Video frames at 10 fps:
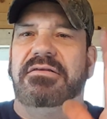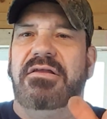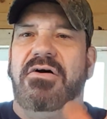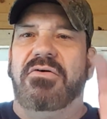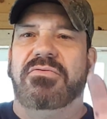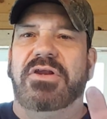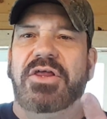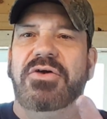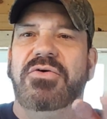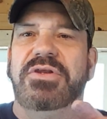all
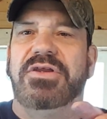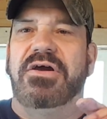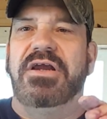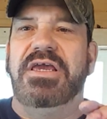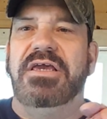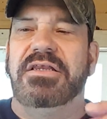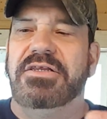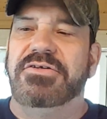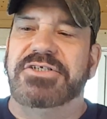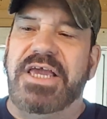glue and dirty, and you
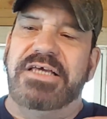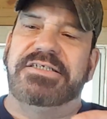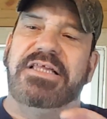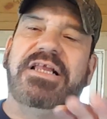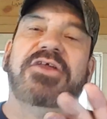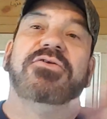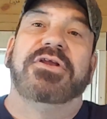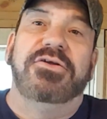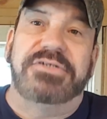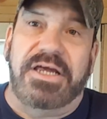just can't see the glue. The
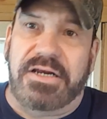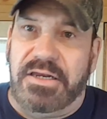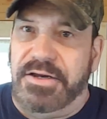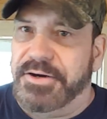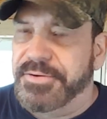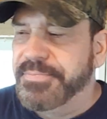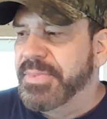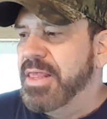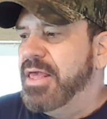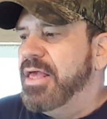glue's kind of clear.
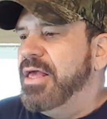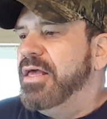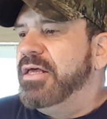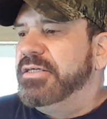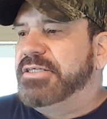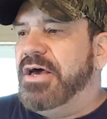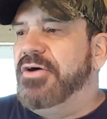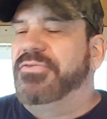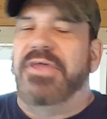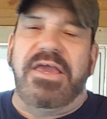So
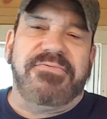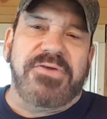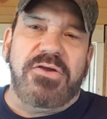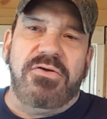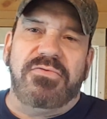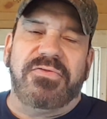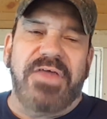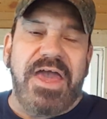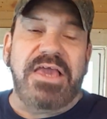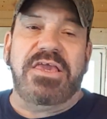thank you,
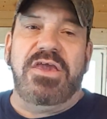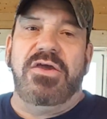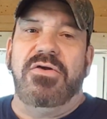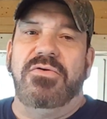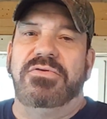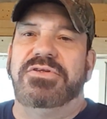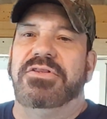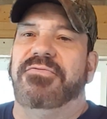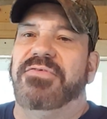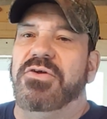thank you to the
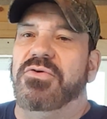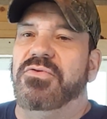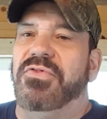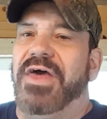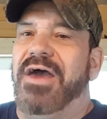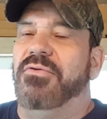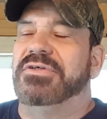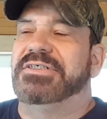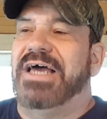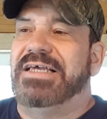few that
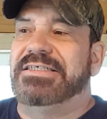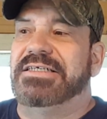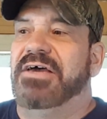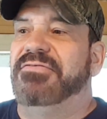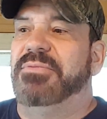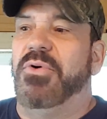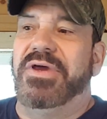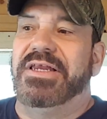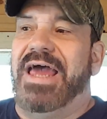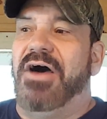was nice enough to
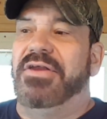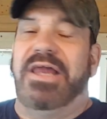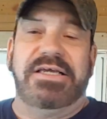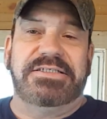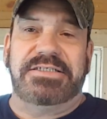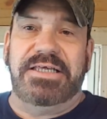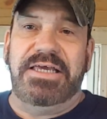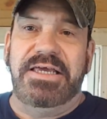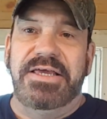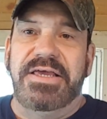point it out nicely.